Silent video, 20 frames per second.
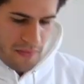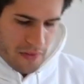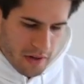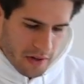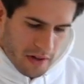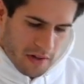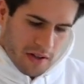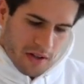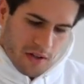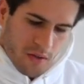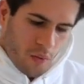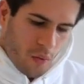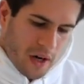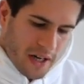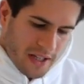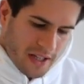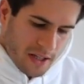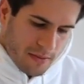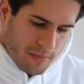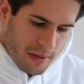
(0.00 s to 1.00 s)
And look at this
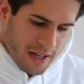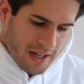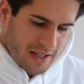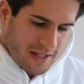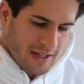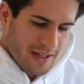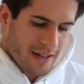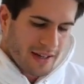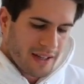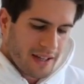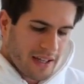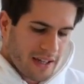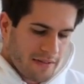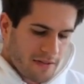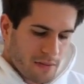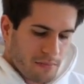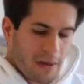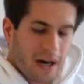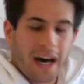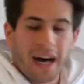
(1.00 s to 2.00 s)
white space that it
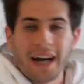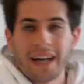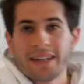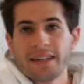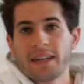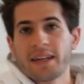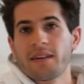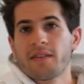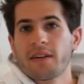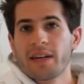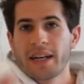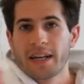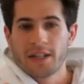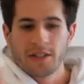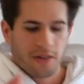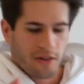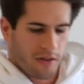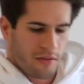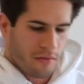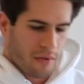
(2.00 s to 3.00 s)
leaves behind it
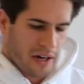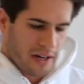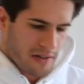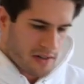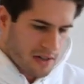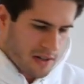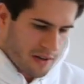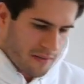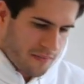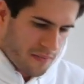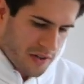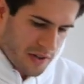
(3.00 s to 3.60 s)
next to the writing.